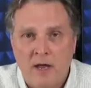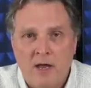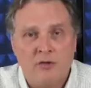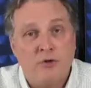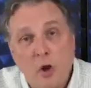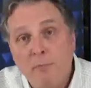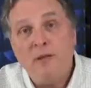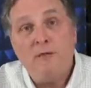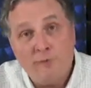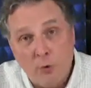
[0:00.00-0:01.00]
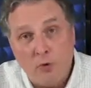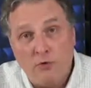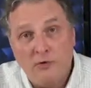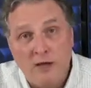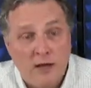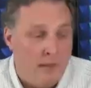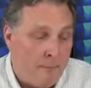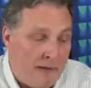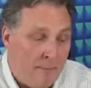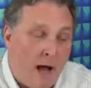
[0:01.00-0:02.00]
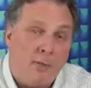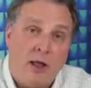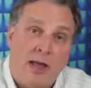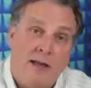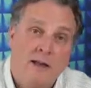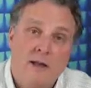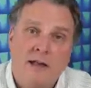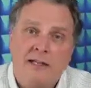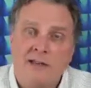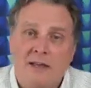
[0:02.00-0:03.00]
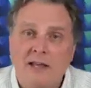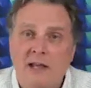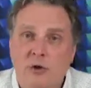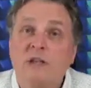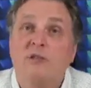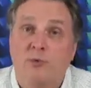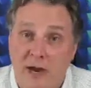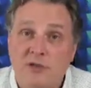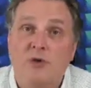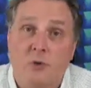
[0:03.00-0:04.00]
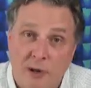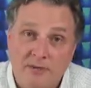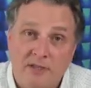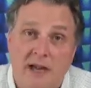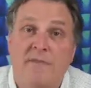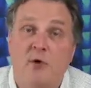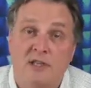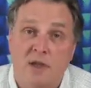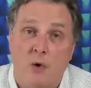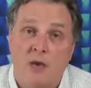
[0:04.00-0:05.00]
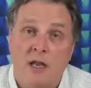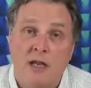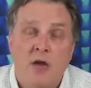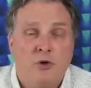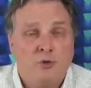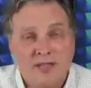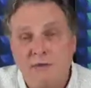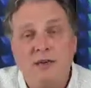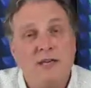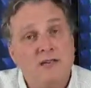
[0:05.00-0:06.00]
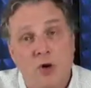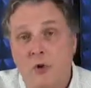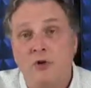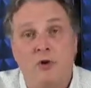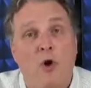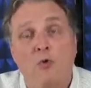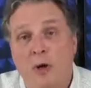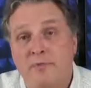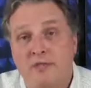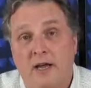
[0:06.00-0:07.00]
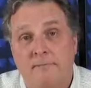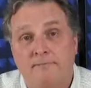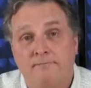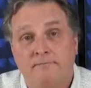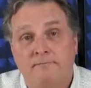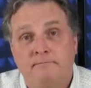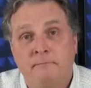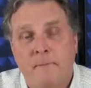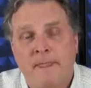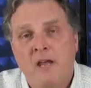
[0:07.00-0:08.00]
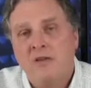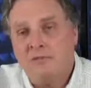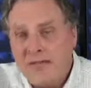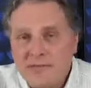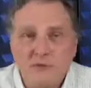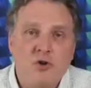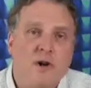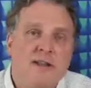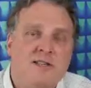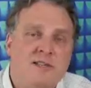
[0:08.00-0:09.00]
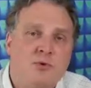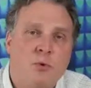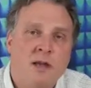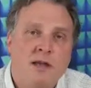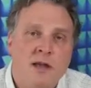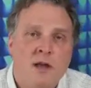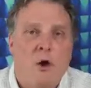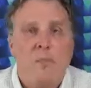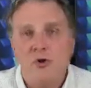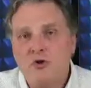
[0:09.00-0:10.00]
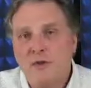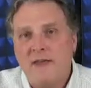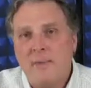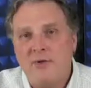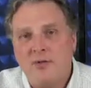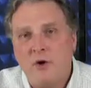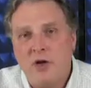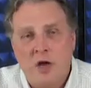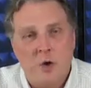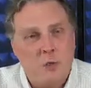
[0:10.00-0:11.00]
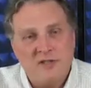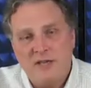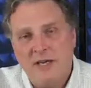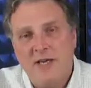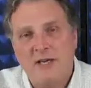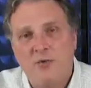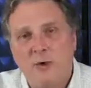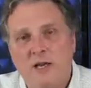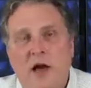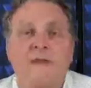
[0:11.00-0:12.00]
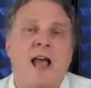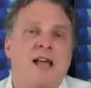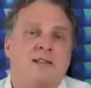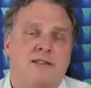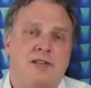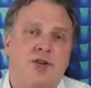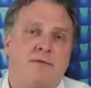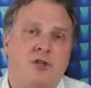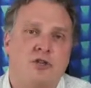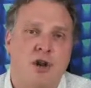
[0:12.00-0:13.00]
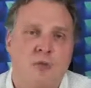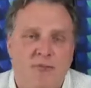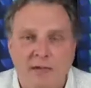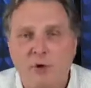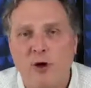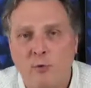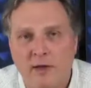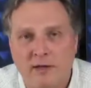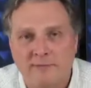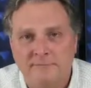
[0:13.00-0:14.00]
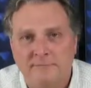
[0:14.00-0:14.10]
So don't be fooled by the bobblehead into thinking you need to rent your website versus owning it. You definitely need to own your own website. So thanks for joining us this week. Hope you enjoyed the episode. We'll see you next week on the Ask DJV show. Have a great week.